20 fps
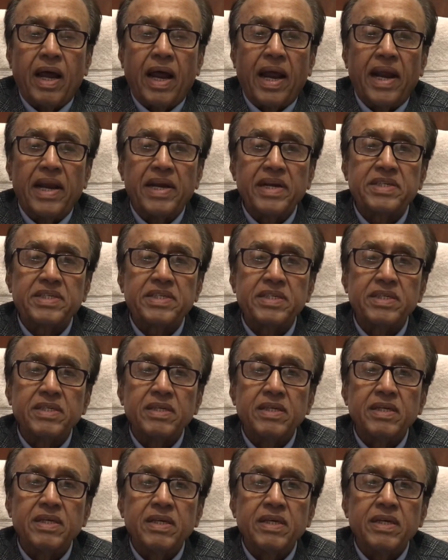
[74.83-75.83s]
and
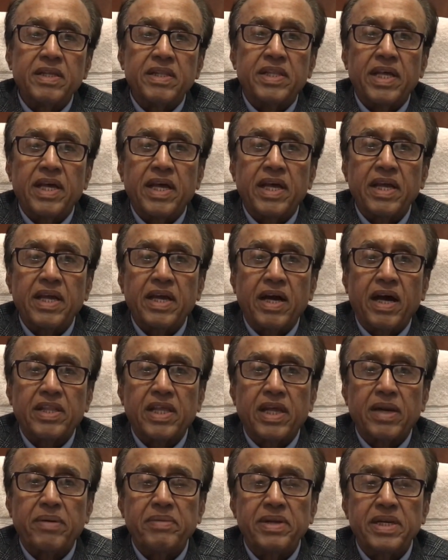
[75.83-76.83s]
the
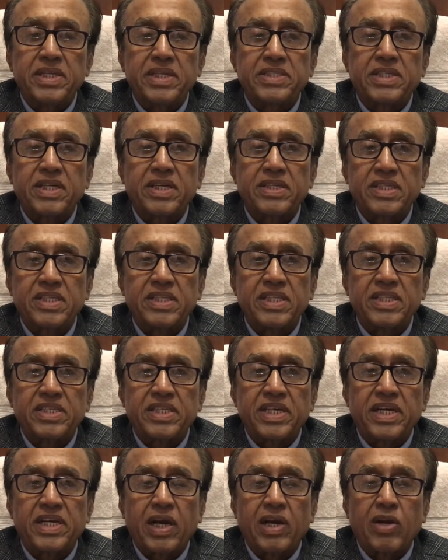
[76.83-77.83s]
other ministers in the
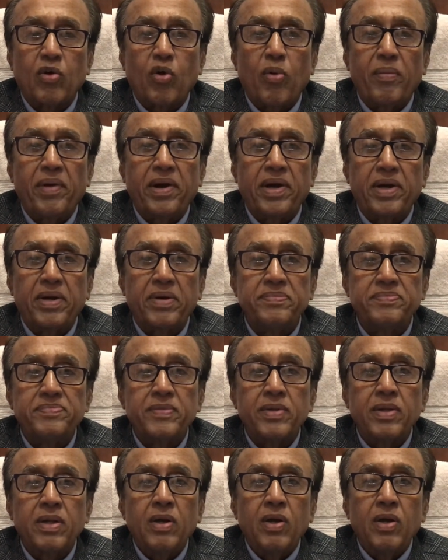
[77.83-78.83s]
central government
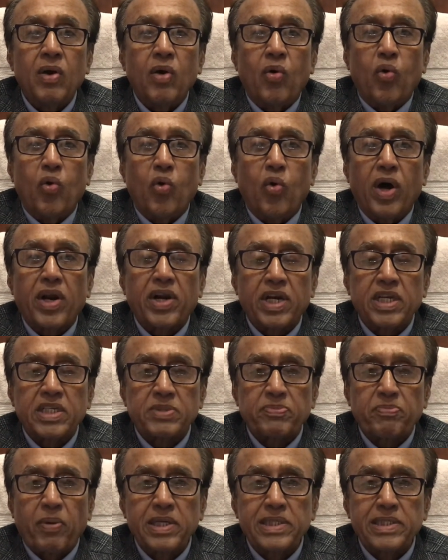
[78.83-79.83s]
who are
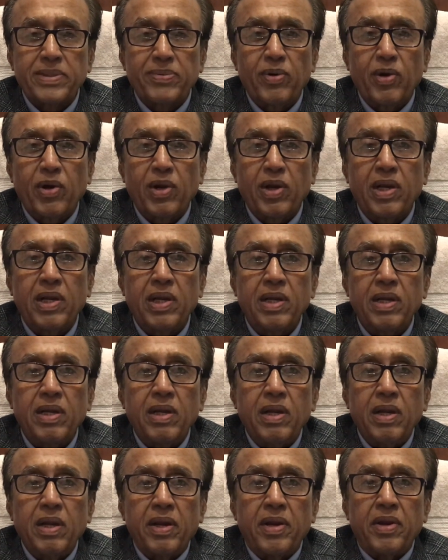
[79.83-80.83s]
responsible
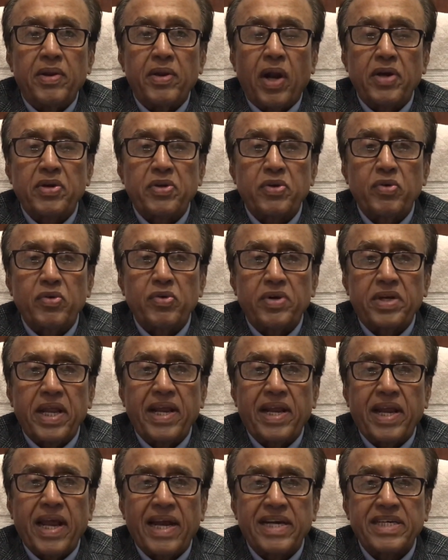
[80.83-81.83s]
not to
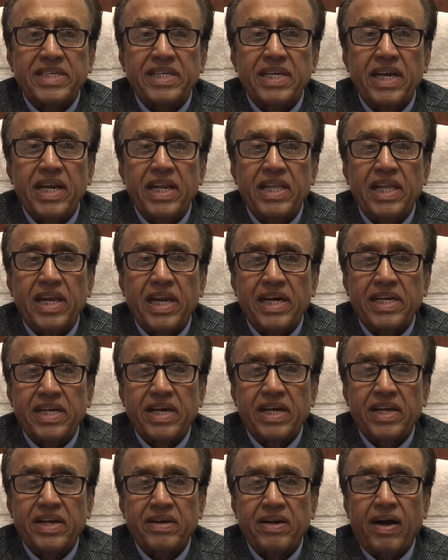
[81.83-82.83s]
take action on the
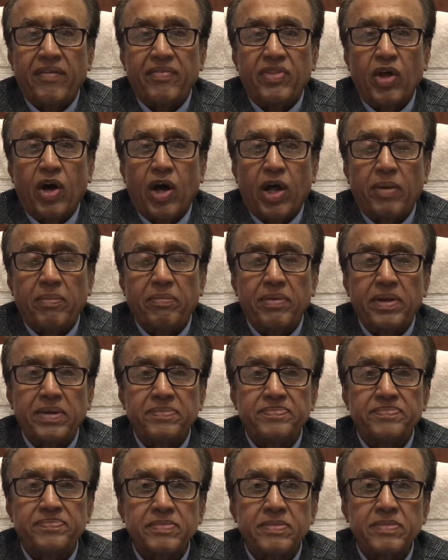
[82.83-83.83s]
letter of the army.